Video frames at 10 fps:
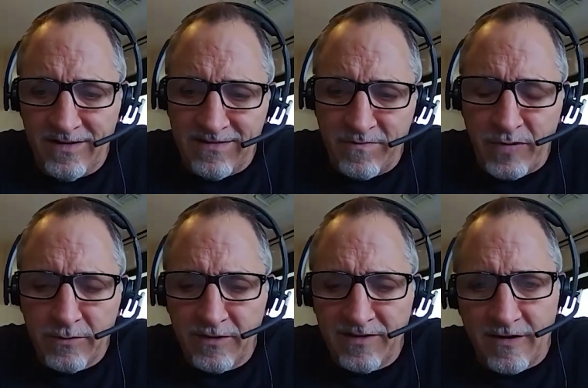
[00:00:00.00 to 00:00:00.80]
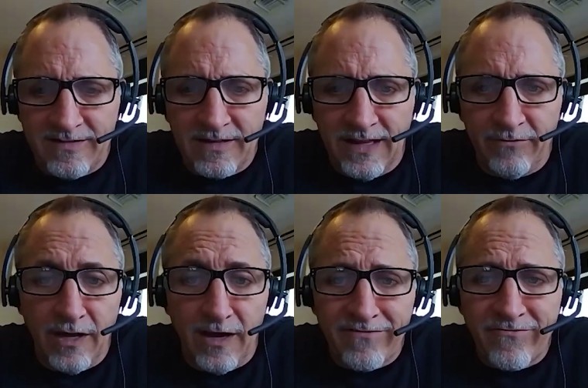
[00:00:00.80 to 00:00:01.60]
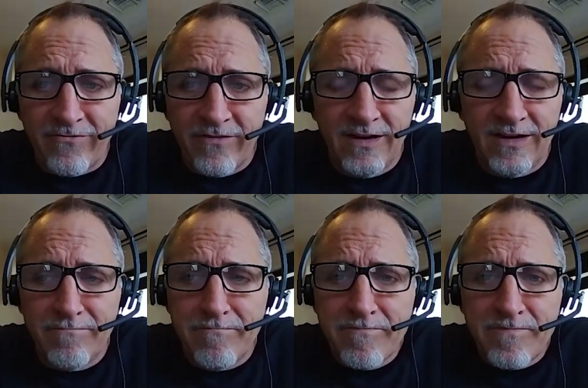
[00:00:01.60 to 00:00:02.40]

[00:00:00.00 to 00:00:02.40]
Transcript: It's probably starting to level off um,